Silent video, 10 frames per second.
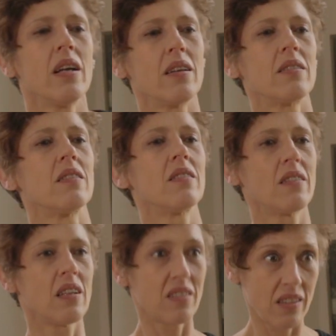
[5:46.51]
is
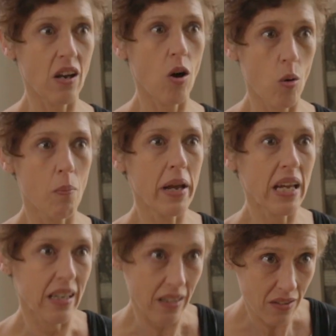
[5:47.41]
it's their whole
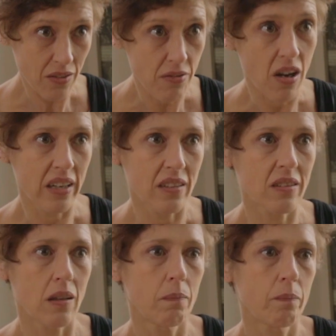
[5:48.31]
being that
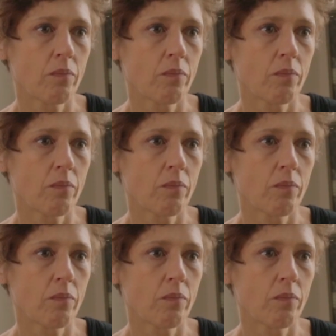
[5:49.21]
defines them.